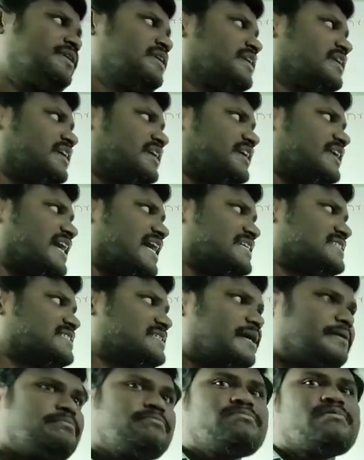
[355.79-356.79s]
It has
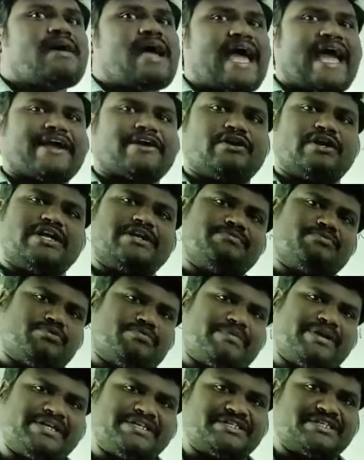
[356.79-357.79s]
some angular
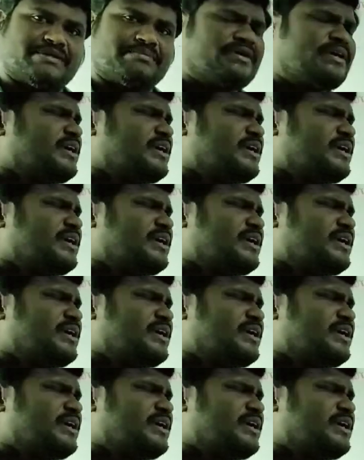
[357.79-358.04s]
momentum.